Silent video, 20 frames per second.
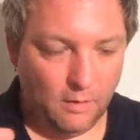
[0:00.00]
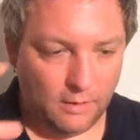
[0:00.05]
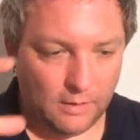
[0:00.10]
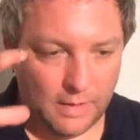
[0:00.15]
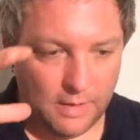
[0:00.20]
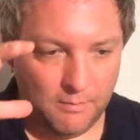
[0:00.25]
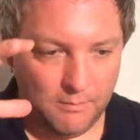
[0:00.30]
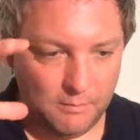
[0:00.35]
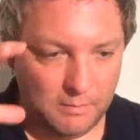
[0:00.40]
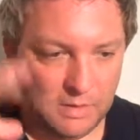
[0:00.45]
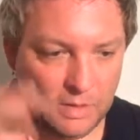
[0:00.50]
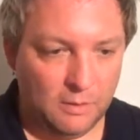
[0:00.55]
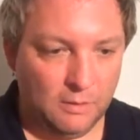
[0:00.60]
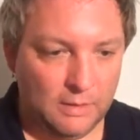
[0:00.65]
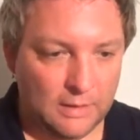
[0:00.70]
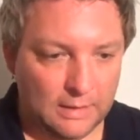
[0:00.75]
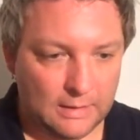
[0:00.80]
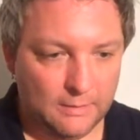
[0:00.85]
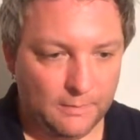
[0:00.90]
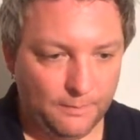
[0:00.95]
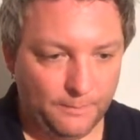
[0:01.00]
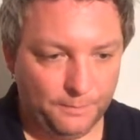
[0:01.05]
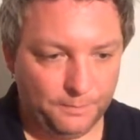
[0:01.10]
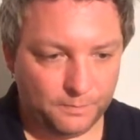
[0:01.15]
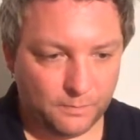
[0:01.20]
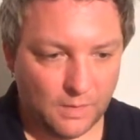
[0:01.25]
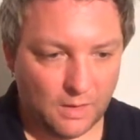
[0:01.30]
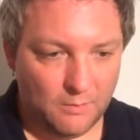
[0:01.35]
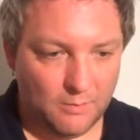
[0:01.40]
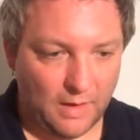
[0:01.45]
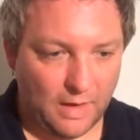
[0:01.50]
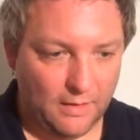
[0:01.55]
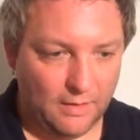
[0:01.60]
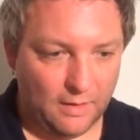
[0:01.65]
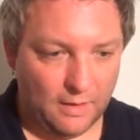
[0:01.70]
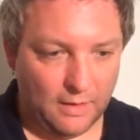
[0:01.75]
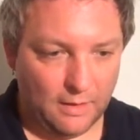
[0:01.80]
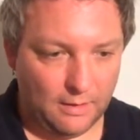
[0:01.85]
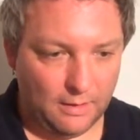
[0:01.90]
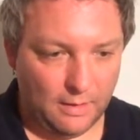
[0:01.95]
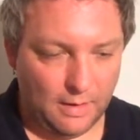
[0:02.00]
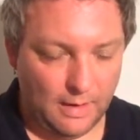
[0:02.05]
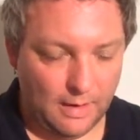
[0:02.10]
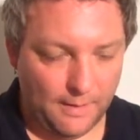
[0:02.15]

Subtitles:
get muted by the